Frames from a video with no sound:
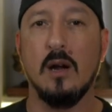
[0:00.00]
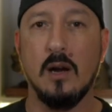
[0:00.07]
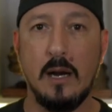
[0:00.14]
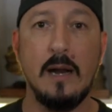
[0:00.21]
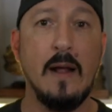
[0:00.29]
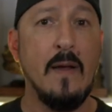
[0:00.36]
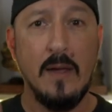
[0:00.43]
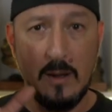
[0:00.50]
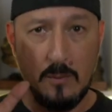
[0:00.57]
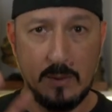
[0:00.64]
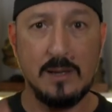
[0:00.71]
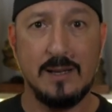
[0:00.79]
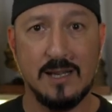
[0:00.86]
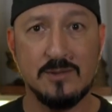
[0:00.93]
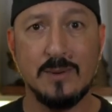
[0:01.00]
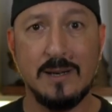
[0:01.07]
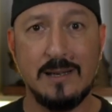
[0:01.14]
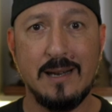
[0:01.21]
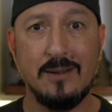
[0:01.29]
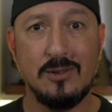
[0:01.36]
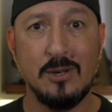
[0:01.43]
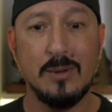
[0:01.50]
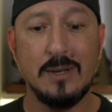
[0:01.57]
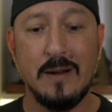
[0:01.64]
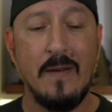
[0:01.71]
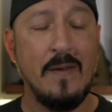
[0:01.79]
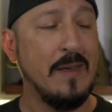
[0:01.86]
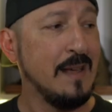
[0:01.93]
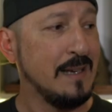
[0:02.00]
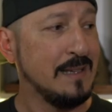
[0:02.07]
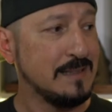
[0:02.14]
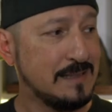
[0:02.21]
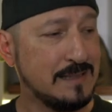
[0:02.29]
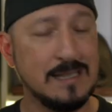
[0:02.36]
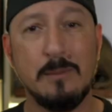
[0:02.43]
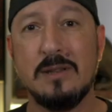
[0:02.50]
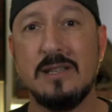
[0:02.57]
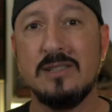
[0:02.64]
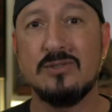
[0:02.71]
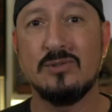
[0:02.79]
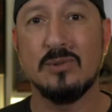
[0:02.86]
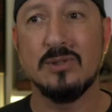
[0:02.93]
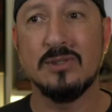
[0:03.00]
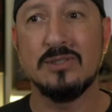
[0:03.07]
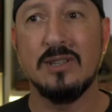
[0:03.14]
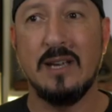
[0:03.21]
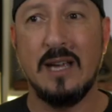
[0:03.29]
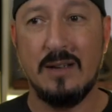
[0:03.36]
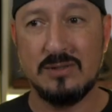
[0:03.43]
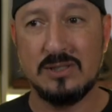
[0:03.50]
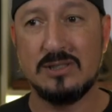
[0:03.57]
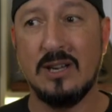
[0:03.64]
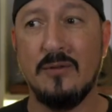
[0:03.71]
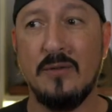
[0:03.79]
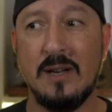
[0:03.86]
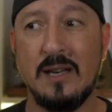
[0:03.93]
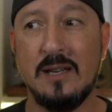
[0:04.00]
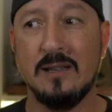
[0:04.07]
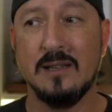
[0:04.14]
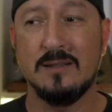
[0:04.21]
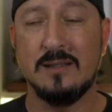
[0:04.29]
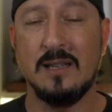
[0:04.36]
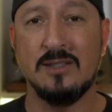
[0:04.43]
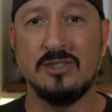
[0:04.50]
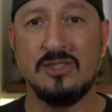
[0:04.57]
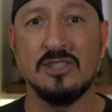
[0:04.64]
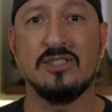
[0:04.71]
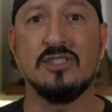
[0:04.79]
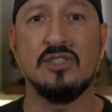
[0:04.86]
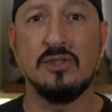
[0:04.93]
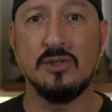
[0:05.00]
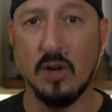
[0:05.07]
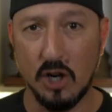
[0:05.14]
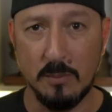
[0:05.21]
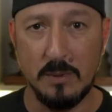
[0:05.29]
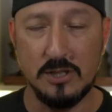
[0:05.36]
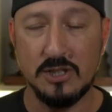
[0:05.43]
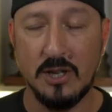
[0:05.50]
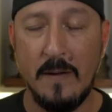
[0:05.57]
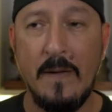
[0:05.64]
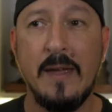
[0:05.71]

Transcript: All right, when it gets right down to it, some of these drawers have stuff in it that is just garbage.